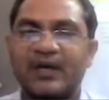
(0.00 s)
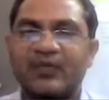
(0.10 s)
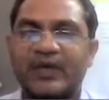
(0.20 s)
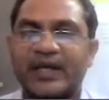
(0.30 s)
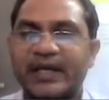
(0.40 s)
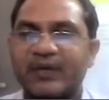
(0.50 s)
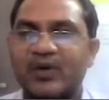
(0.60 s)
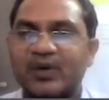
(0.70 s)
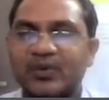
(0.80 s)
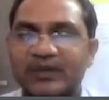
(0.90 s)
For N
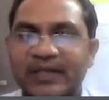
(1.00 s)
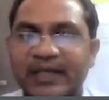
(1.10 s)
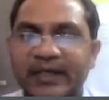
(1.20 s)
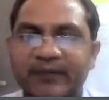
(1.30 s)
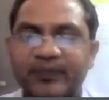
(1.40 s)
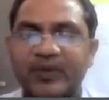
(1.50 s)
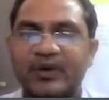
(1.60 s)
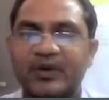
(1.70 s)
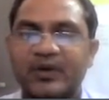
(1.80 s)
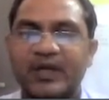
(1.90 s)
equal to 3,
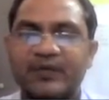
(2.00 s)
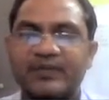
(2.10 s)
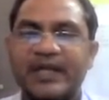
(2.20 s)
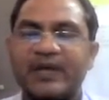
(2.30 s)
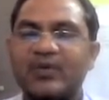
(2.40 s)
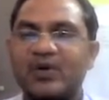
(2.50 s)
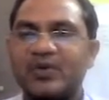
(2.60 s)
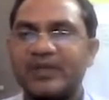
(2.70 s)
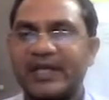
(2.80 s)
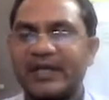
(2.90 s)
F3 equal
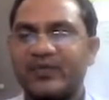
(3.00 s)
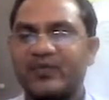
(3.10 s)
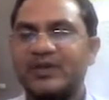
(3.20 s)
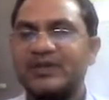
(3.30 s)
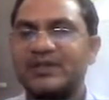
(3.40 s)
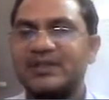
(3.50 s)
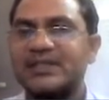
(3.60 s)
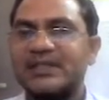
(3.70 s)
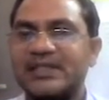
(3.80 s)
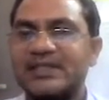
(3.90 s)
to 3F1.
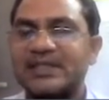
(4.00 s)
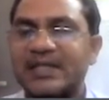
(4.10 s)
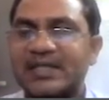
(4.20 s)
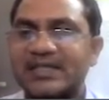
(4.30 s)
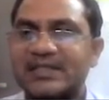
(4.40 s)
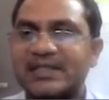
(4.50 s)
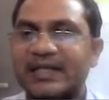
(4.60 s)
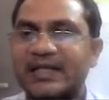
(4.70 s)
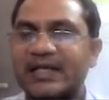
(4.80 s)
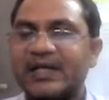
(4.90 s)
This is
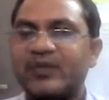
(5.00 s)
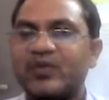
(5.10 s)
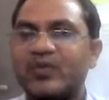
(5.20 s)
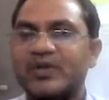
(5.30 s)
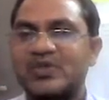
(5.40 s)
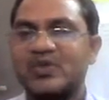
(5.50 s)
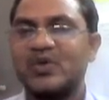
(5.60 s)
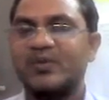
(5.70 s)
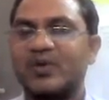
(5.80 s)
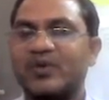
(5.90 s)
second
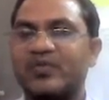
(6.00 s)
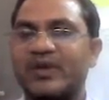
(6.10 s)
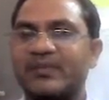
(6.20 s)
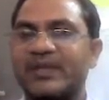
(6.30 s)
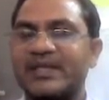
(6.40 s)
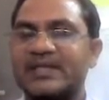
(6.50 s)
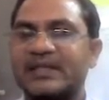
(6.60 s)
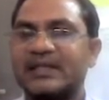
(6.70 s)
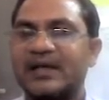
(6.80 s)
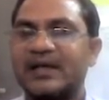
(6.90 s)
overtone mode of
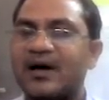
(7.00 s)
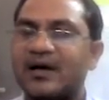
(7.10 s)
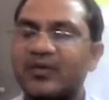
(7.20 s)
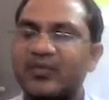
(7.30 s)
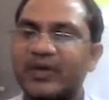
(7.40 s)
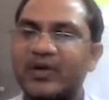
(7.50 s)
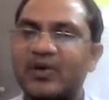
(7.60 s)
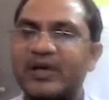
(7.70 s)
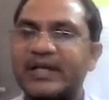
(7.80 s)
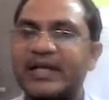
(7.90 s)
vibration, or we
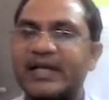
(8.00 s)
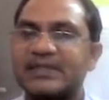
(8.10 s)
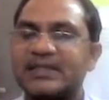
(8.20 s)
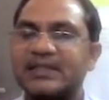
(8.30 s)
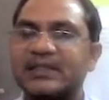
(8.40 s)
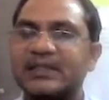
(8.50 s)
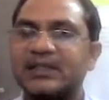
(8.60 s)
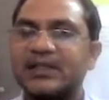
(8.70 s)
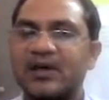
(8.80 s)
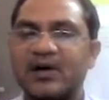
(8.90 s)
call it as
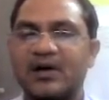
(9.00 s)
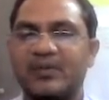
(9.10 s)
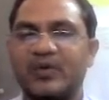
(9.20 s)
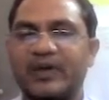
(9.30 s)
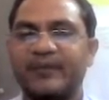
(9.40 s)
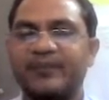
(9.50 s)
third harmonic.